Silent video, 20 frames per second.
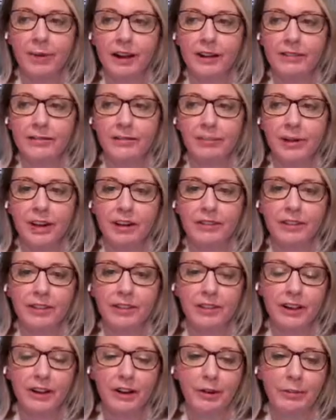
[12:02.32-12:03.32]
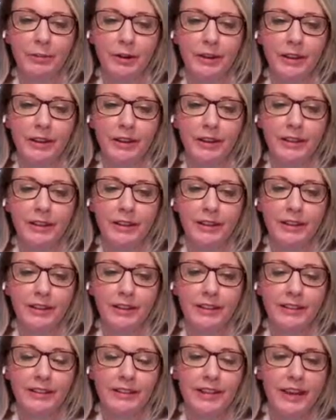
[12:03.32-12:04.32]
but behavior therapy
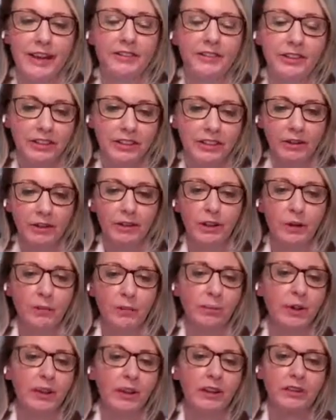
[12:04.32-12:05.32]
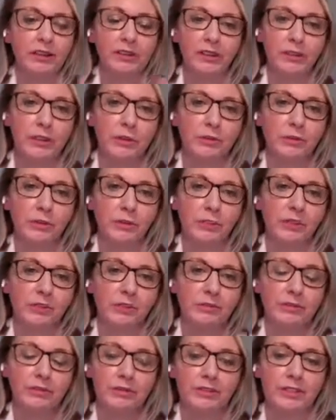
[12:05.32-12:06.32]
is kind of a general umbrella term
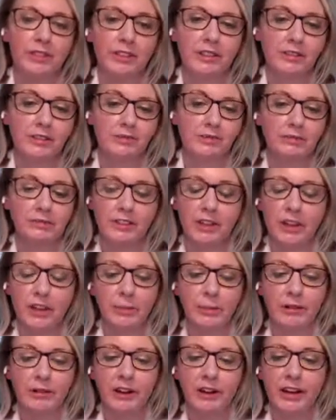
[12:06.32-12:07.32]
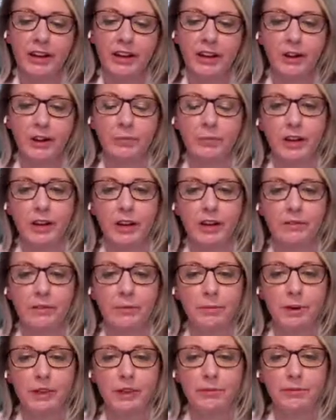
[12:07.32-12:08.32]
to talk about any kind of
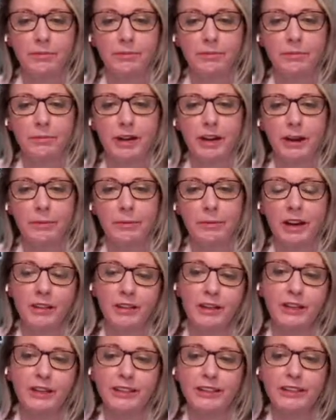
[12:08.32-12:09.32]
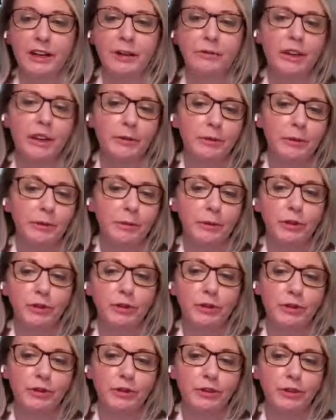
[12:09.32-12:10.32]
behavior. But I mean, I think sometimes people
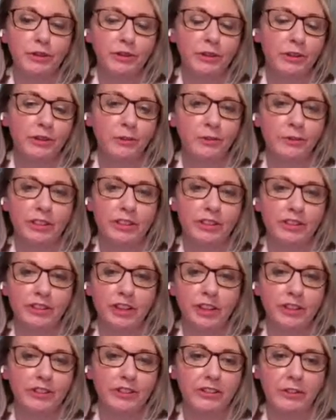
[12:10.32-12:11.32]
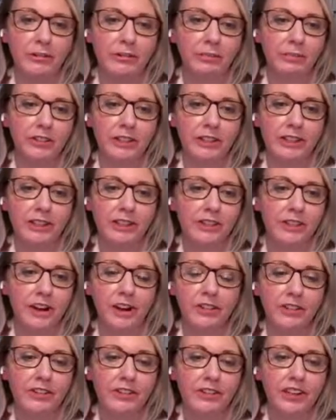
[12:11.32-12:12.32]
use those terms interchangeably in
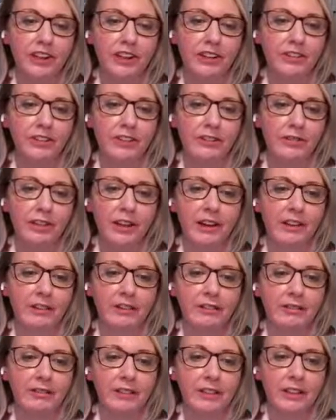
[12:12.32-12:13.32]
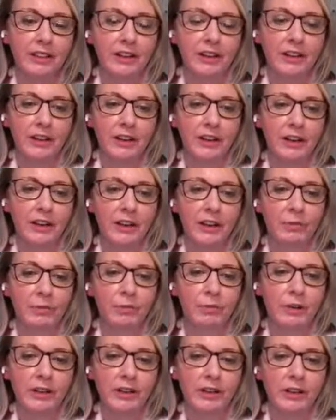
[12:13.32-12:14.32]
conversation without,
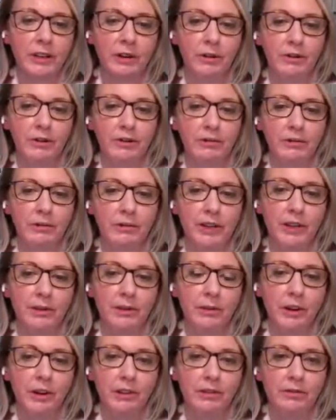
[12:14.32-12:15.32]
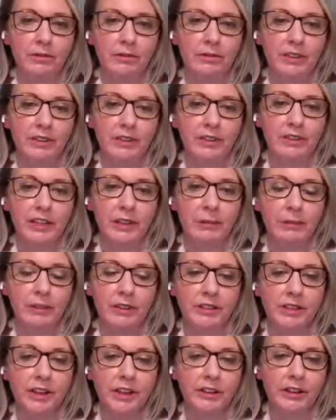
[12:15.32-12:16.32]
meaning one is the same
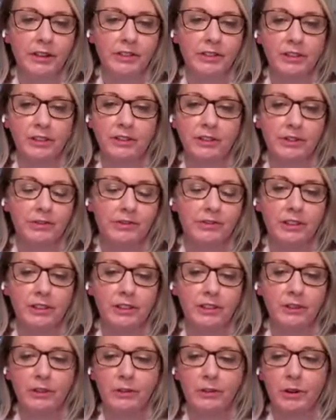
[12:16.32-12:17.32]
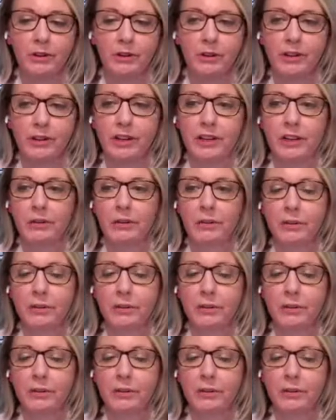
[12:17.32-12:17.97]
as the other, just sort of colloquial.